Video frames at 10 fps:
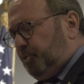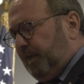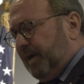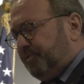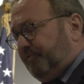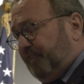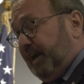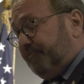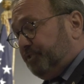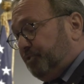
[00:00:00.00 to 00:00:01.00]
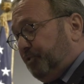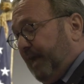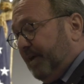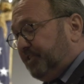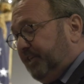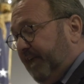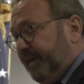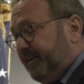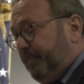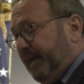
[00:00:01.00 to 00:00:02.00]
2005 to
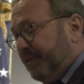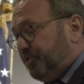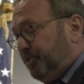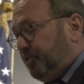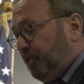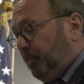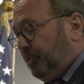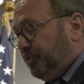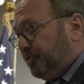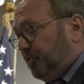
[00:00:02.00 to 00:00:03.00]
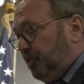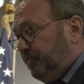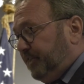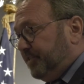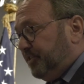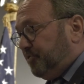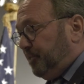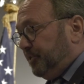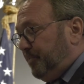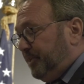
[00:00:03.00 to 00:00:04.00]
2008, Ambassador Dermer served as
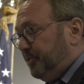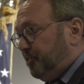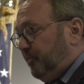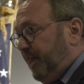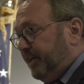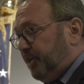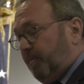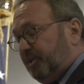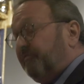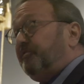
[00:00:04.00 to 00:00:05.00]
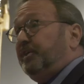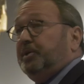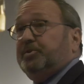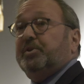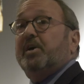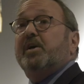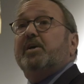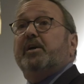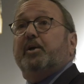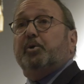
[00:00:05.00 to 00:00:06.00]
Israel's Minister of Economic Affairs
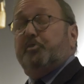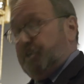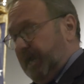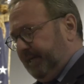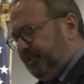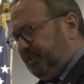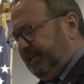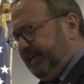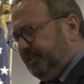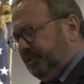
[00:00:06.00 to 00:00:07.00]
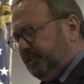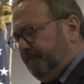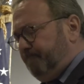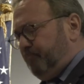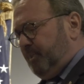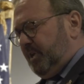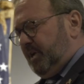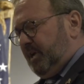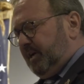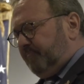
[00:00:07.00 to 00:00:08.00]
here in the United States.
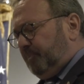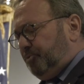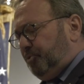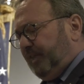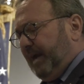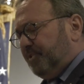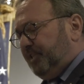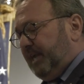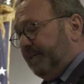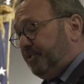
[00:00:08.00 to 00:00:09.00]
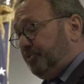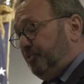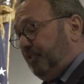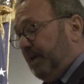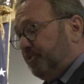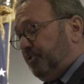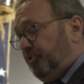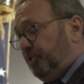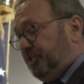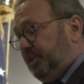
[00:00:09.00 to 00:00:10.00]
From 2009 to
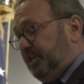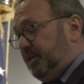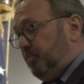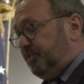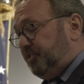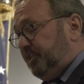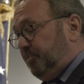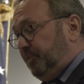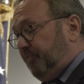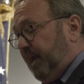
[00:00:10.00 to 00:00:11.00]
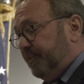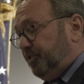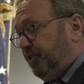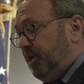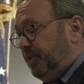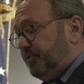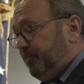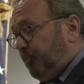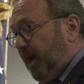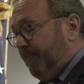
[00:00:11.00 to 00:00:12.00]
2013, he was senior advisor to
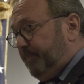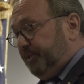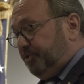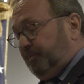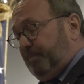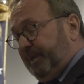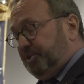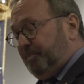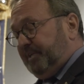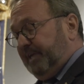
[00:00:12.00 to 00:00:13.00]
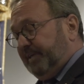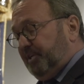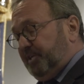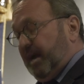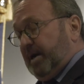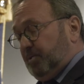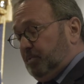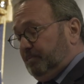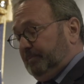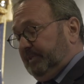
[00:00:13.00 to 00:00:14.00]
Prime Minister Benjamin Netanyahu.